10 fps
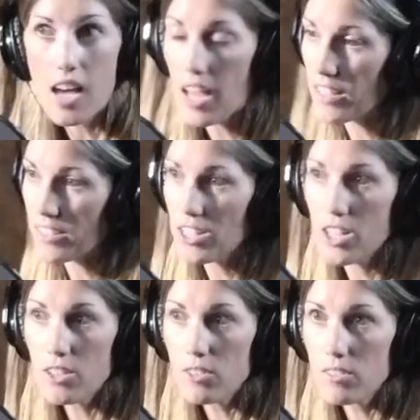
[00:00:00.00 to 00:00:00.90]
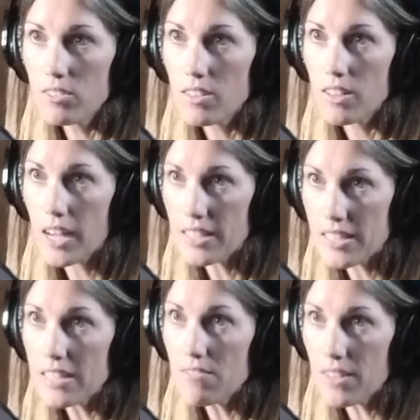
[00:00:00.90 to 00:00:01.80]
Uh, you know, I
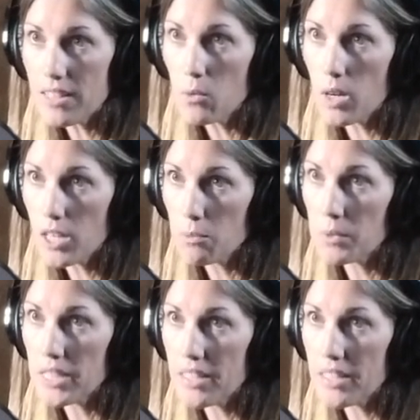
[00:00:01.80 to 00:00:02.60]
did find the walk pretty